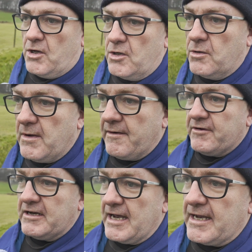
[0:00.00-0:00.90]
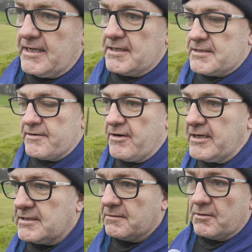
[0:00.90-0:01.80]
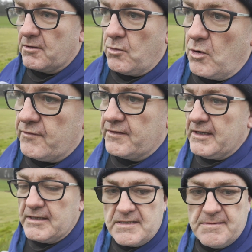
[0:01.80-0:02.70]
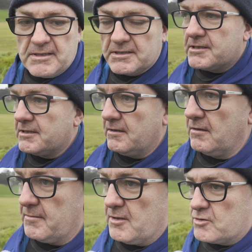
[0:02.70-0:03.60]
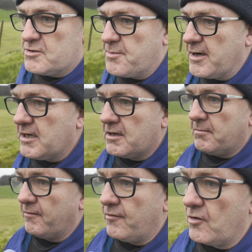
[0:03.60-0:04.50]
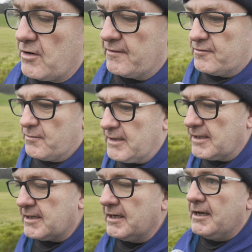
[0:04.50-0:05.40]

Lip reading: who every day said, right, I'm going to walk for 30 minutes on my lunch break before or after work.